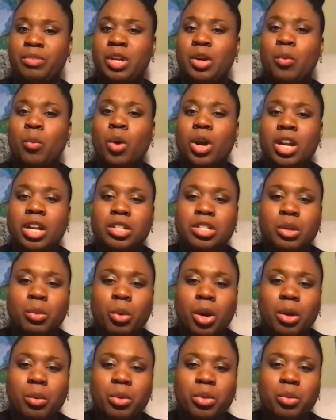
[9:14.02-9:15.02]
Wanting to
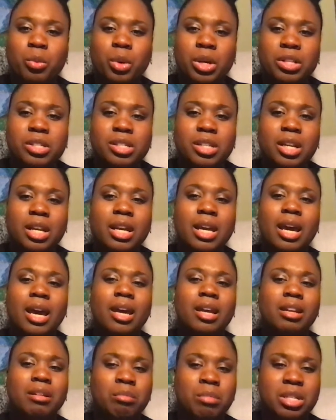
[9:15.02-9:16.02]
work with Wilson
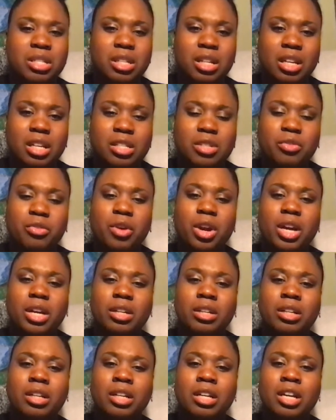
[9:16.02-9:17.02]
again and missing his
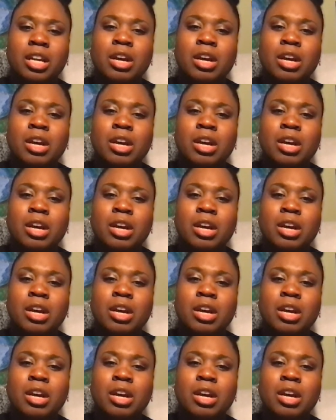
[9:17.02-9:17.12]
friend,